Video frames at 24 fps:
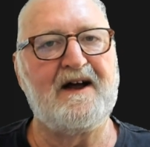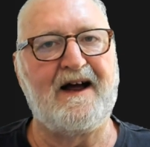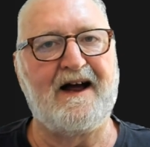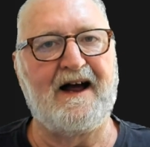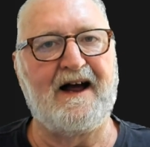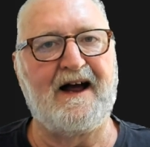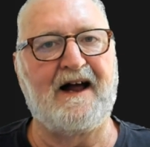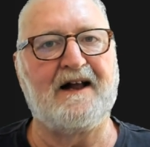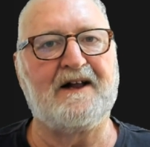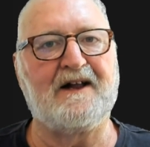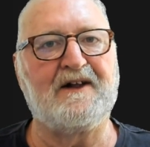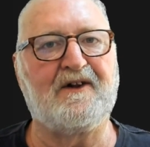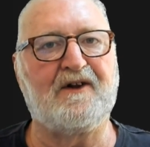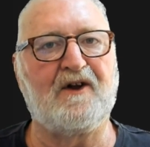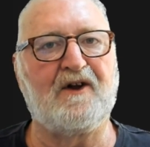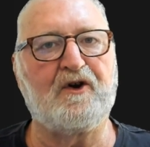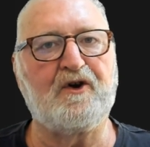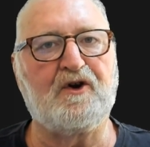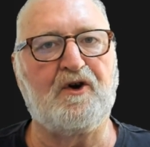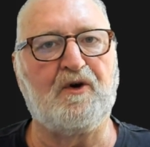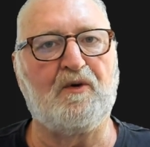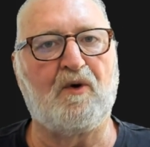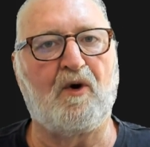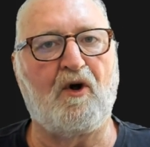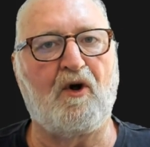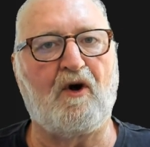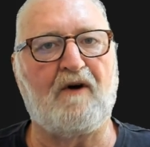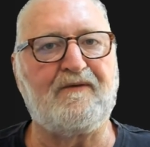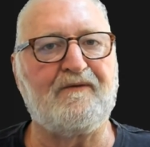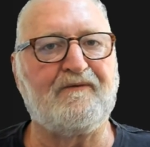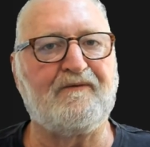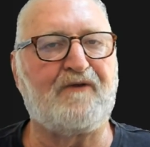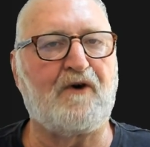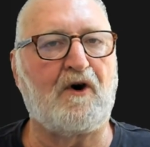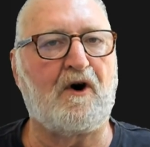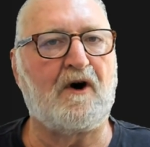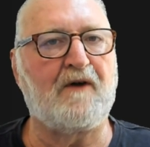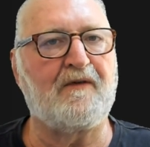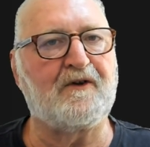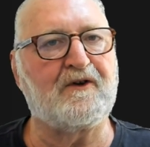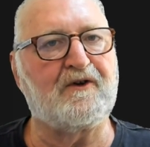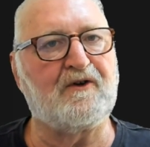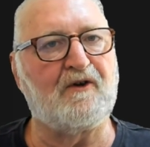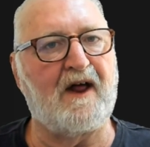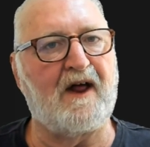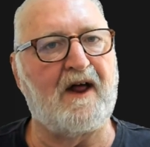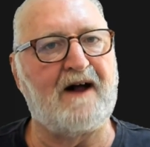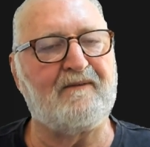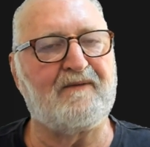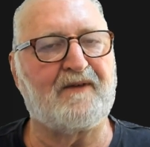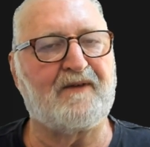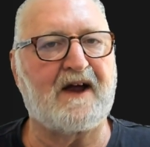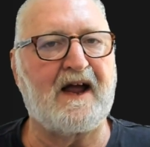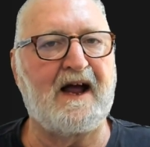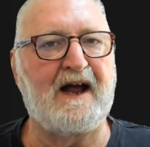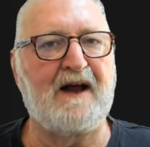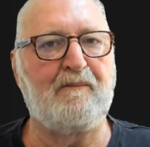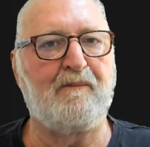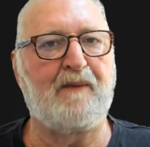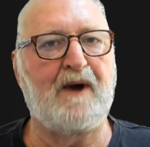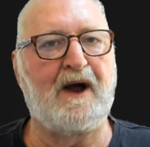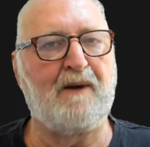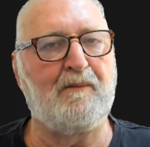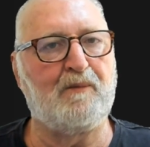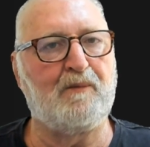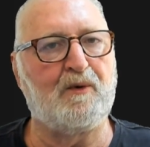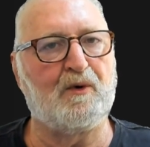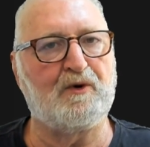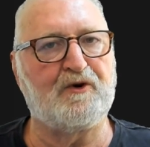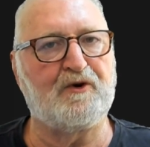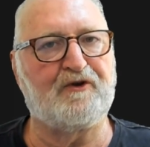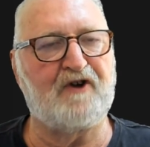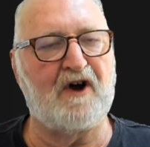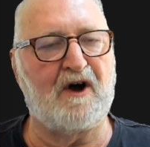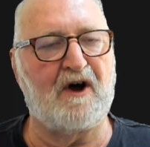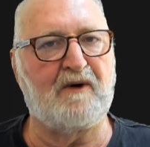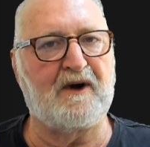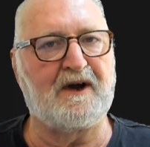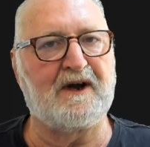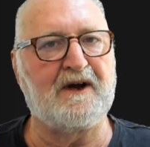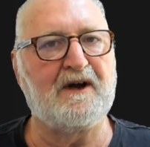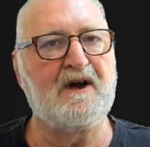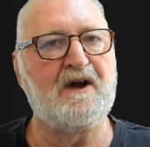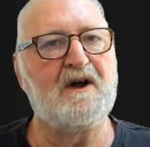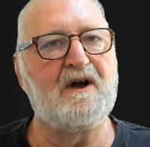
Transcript: And you will often find that you'll have the Kanban board showing,